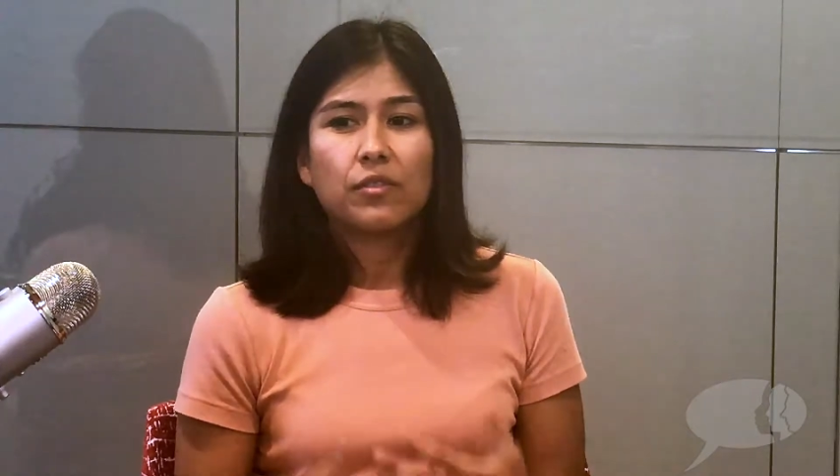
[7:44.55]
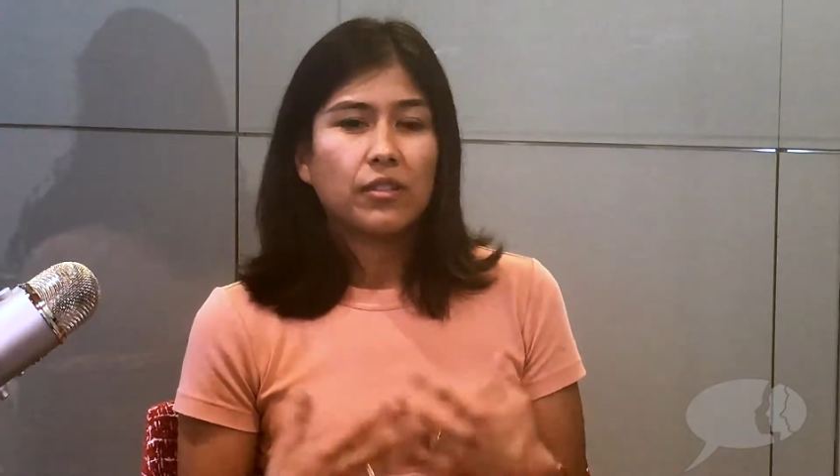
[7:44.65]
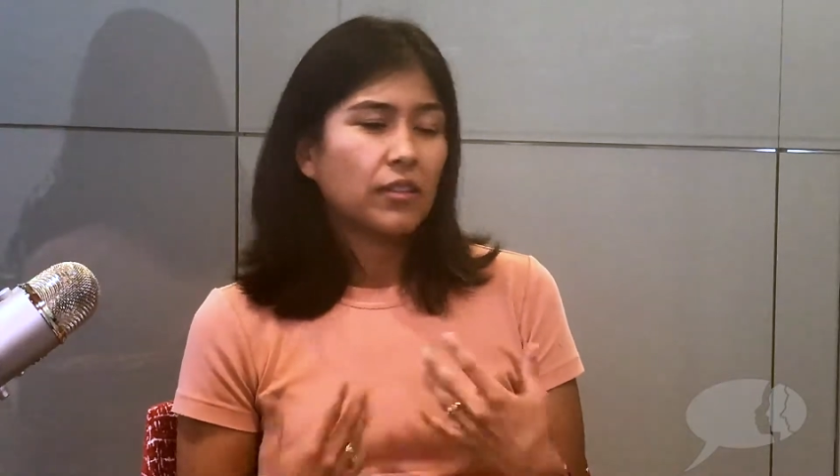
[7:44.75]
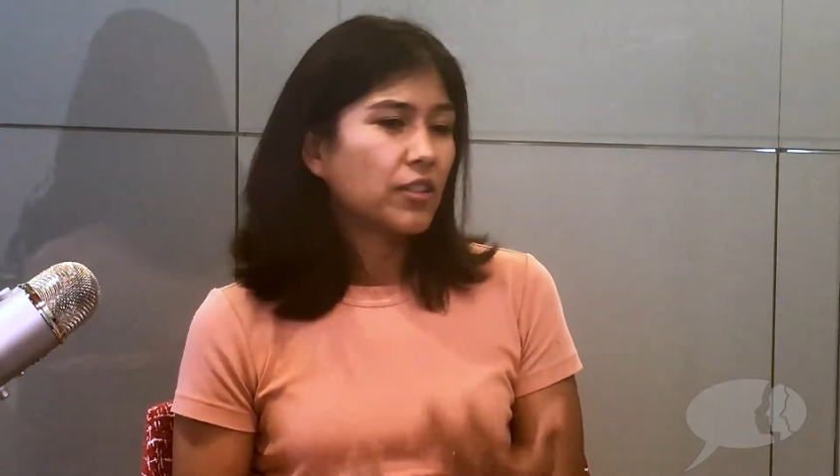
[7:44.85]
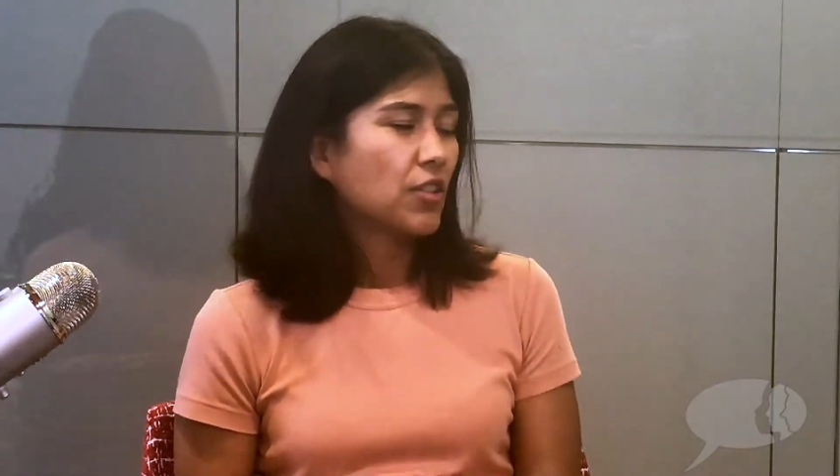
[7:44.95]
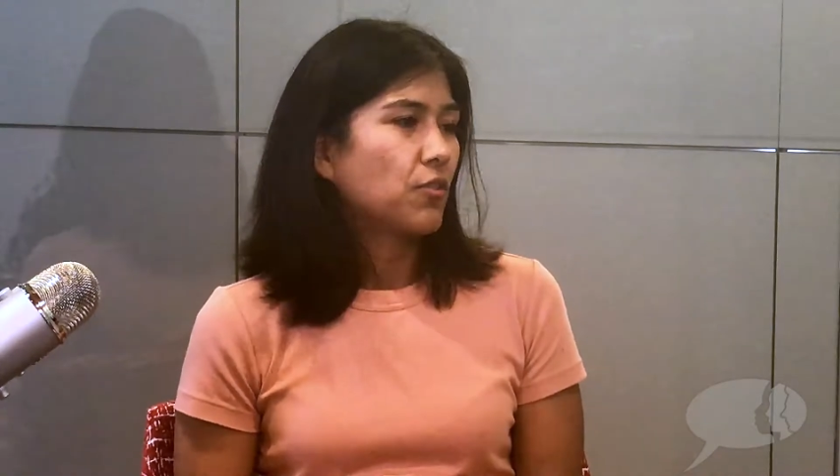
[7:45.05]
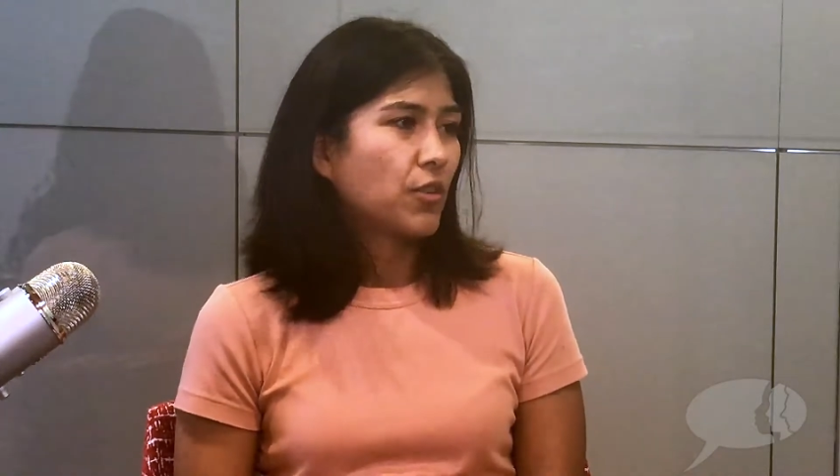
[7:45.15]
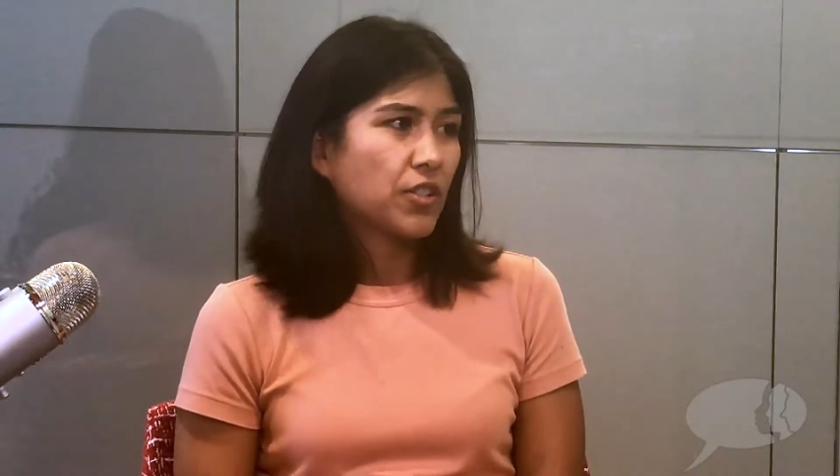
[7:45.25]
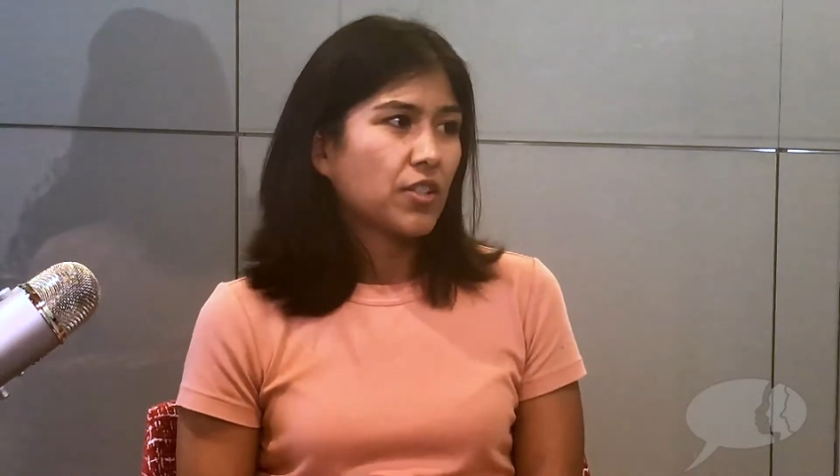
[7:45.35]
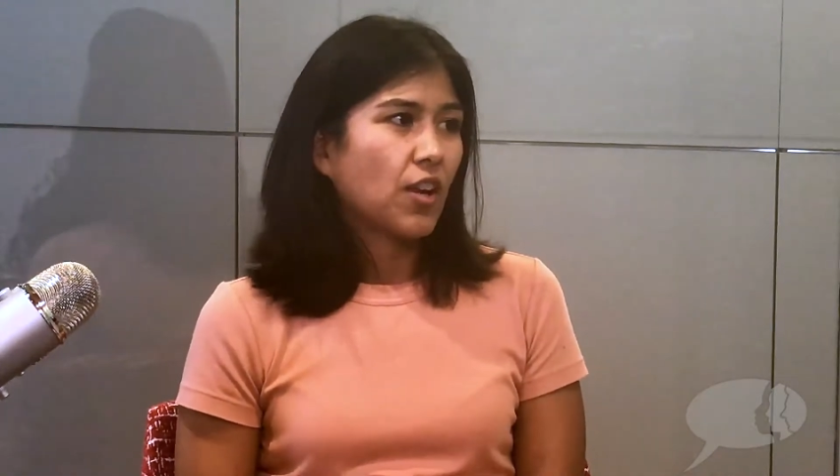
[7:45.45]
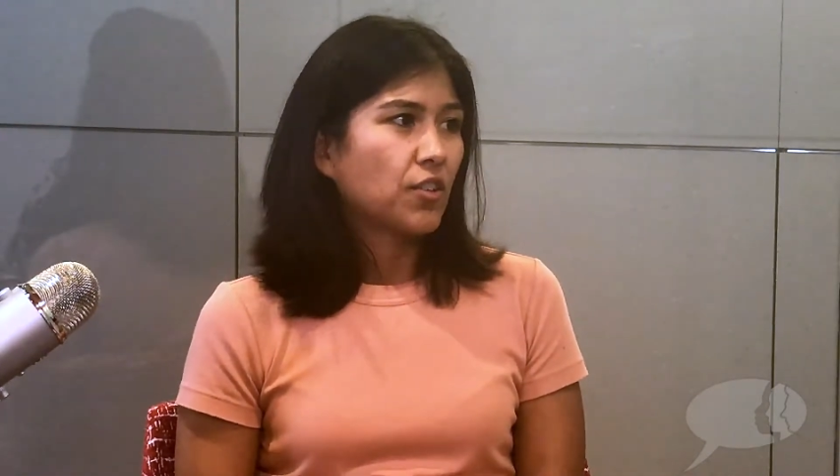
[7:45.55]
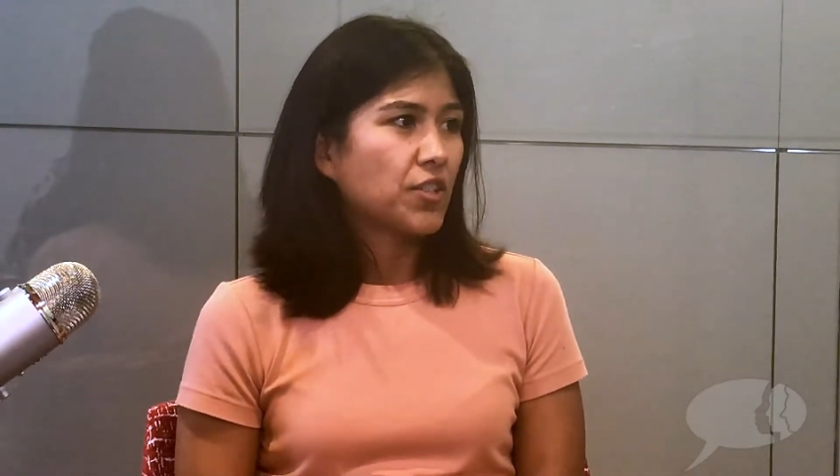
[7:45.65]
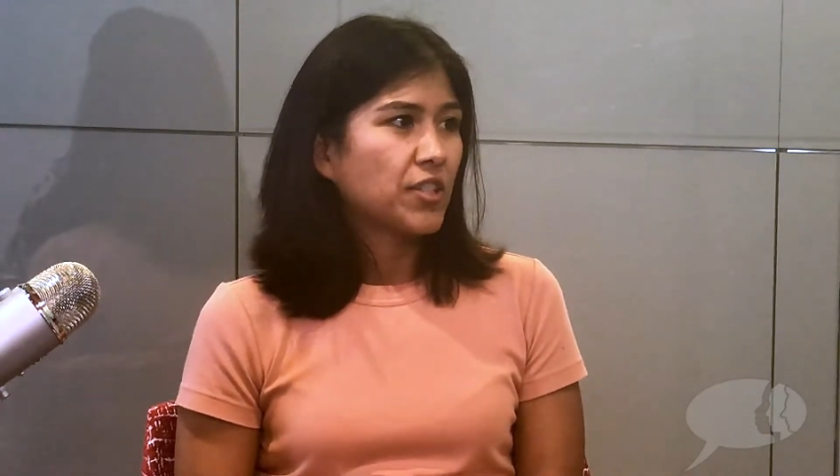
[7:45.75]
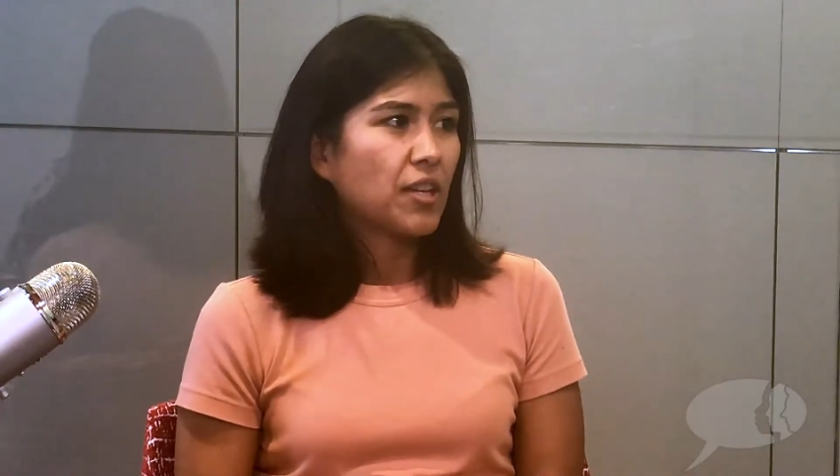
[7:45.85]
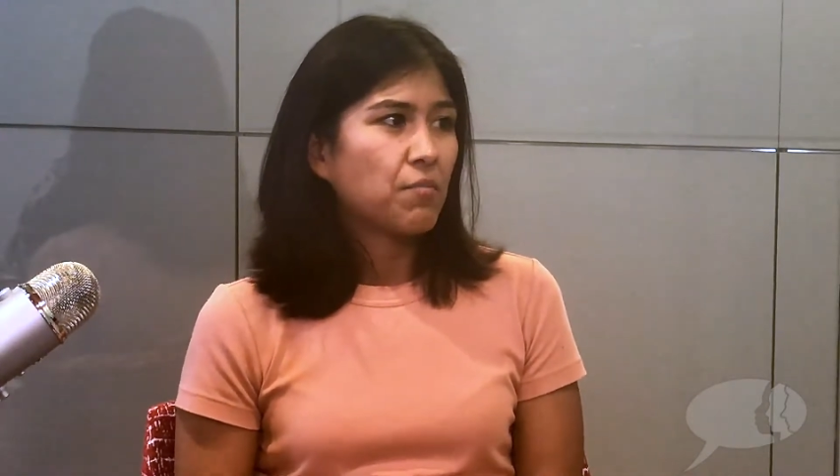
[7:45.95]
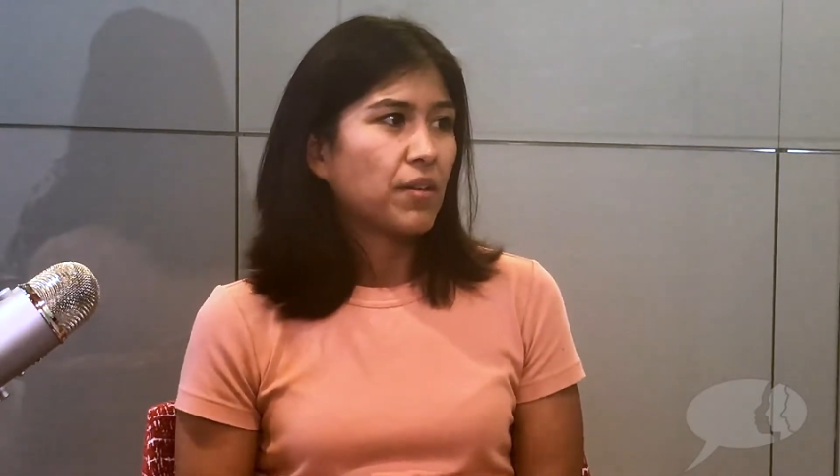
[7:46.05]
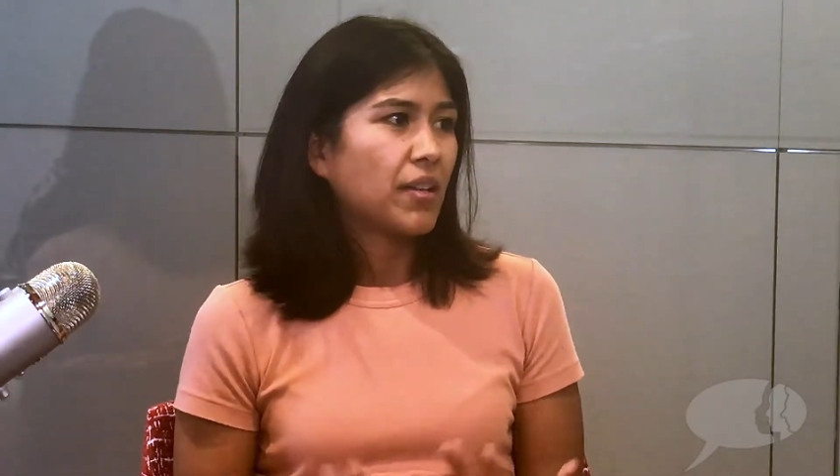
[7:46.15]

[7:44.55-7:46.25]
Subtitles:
the Linda Lorelle Scholarship